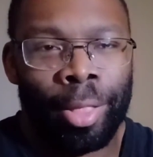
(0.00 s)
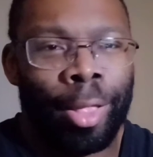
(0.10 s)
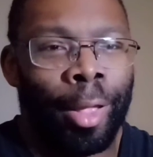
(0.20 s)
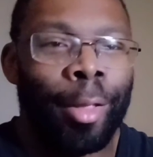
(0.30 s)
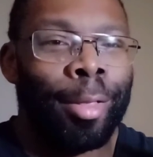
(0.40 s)

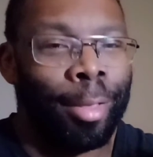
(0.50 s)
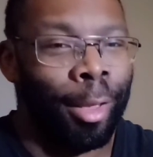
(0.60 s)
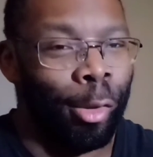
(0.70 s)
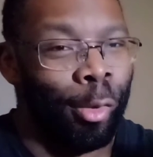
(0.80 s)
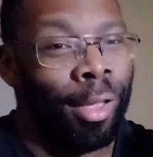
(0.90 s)
t-
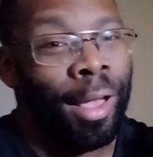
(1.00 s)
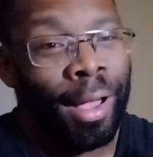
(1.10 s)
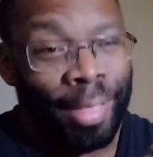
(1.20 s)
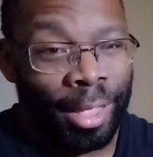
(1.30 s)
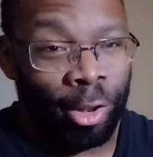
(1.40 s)
tell you
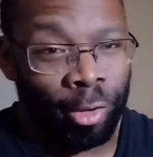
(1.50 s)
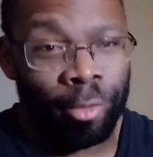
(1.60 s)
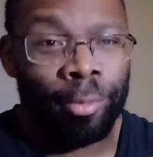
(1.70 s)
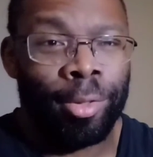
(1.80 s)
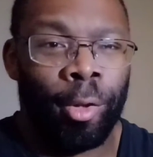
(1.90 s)
later.
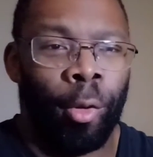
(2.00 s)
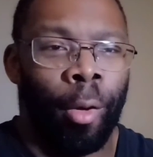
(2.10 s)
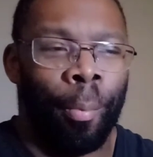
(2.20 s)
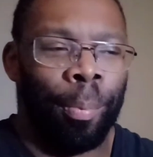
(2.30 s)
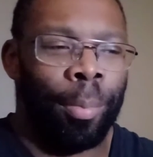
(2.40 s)
So
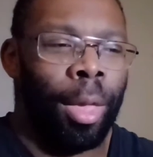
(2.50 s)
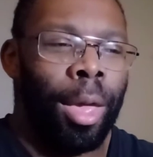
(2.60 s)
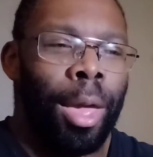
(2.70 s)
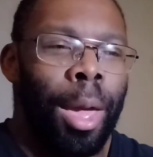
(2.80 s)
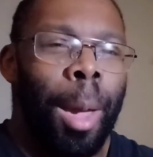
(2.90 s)
um
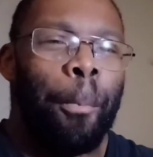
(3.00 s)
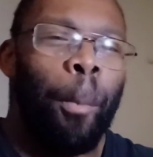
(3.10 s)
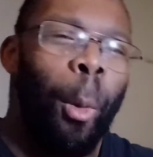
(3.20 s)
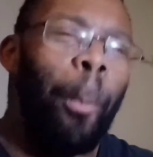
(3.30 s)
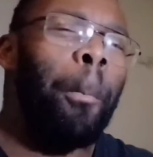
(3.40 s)

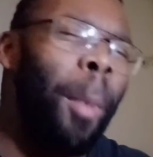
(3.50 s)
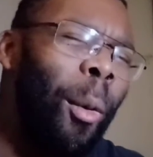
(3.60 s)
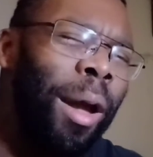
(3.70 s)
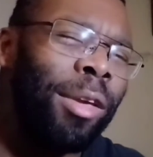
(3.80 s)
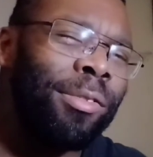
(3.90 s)
my
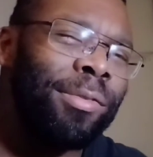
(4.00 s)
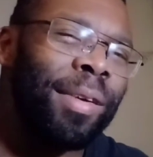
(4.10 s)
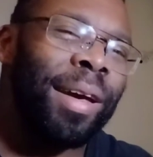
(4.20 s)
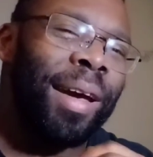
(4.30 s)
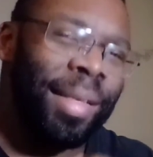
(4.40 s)
wife
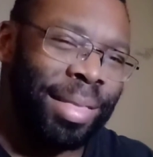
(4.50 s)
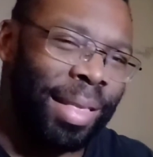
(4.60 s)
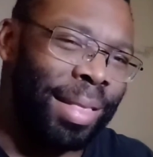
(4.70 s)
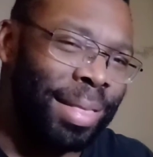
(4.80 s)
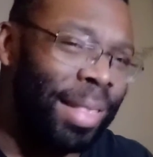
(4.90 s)

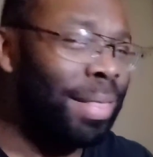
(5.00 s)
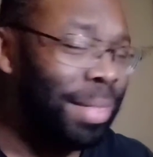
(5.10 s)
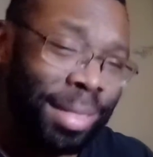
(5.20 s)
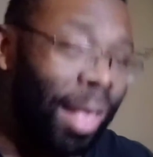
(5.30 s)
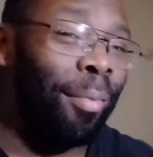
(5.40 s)
did
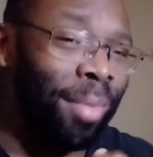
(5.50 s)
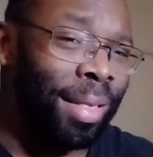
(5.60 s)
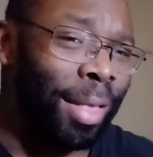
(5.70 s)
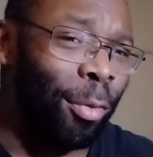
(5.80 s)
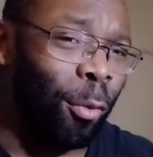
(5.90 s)
this,
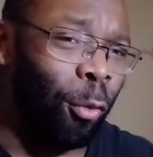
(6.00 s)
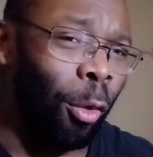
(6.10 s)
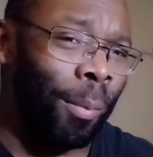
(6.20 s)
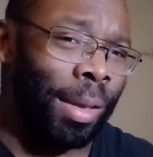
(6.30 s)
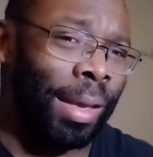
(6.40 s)
this doesn't
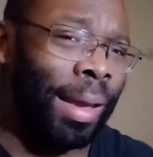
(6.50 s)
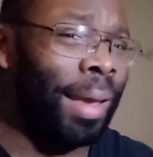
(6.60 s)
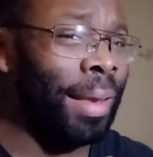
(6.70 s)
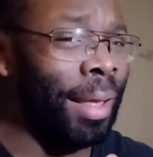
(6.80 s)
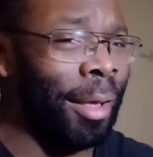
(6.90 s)
for me
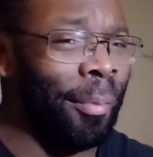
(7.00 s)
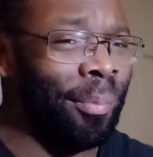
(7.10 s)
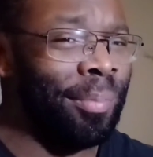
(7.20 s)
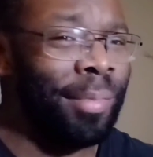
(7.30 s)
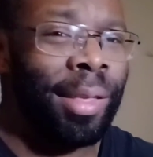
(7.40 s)
and um
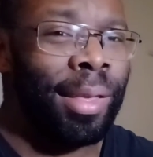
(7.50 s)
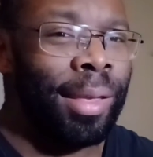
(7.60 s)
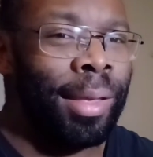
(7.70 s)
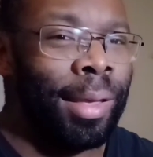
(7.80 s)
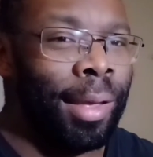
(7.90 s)

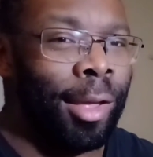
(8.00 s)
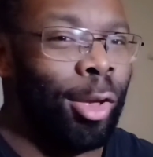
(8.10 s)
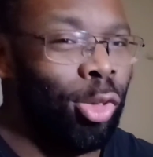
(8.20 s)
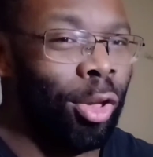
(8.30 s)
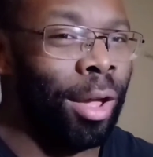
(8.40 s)

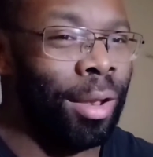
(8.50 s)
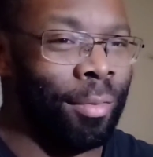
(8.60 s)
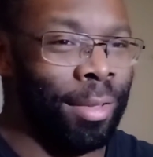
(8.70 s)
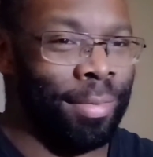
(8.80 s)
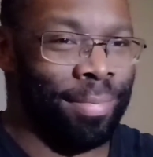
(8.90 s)
you gonna
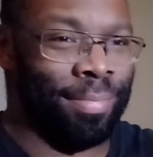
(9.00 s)
love it.